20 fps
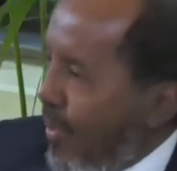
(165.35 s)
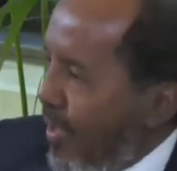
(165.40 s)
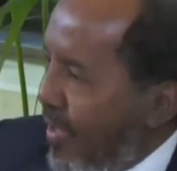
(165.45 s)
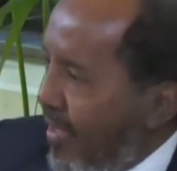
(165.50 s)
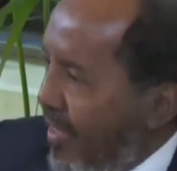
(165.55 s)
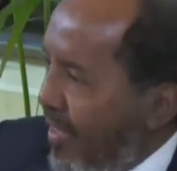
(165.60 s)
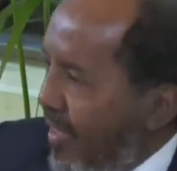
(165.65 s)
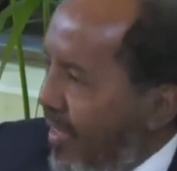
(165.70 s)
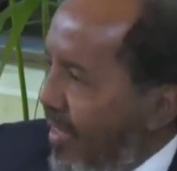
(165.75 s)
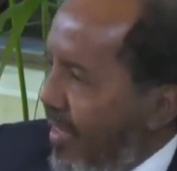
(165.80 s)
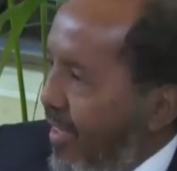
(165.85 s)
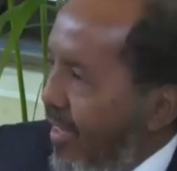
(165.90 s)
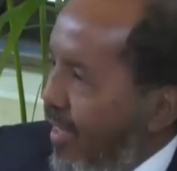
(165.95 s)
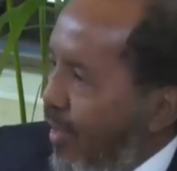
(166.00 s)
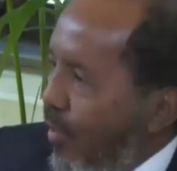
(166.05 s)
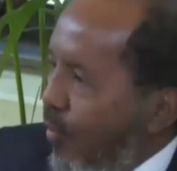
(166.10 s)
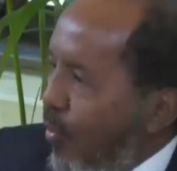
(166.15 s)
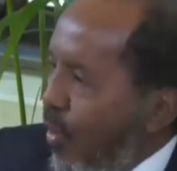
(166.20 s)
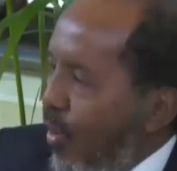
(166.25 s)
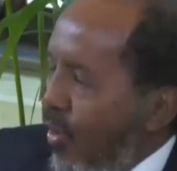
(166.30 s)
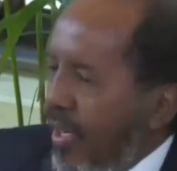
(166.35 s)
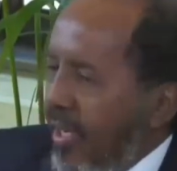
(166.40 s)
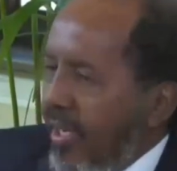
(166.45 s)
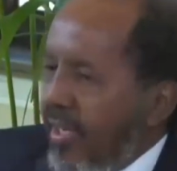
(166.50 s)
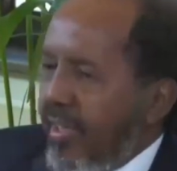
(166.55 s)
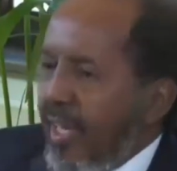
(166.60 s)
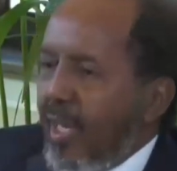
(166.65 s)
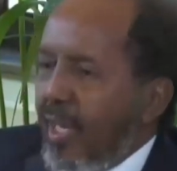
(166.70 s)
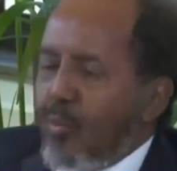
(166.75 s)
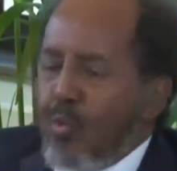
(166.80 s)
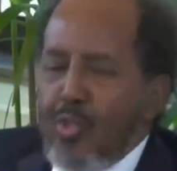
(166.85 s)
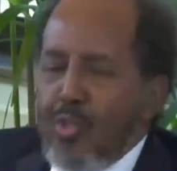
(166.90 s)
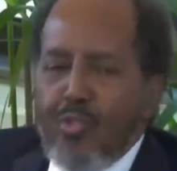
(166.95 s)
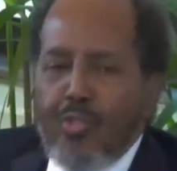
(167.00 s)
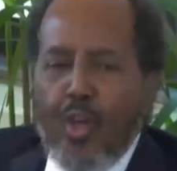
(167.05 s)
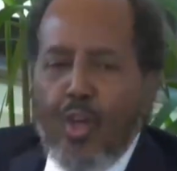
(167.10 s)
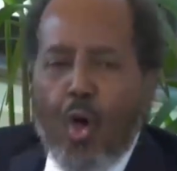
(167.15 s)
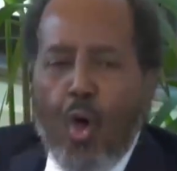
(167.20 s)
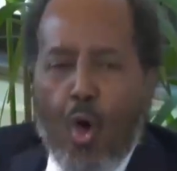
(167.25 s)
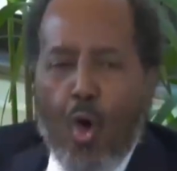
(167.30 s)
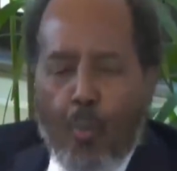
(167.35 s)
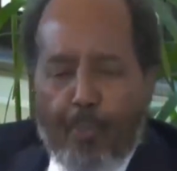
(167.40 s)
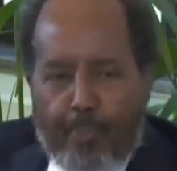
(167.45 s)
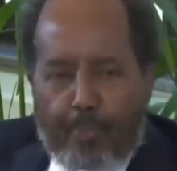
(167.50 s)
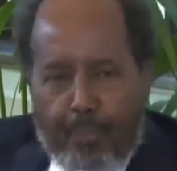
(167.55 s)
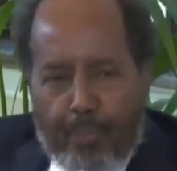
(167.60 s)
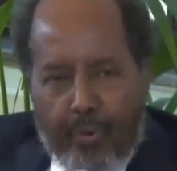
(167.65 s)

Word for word: been working. That was the hope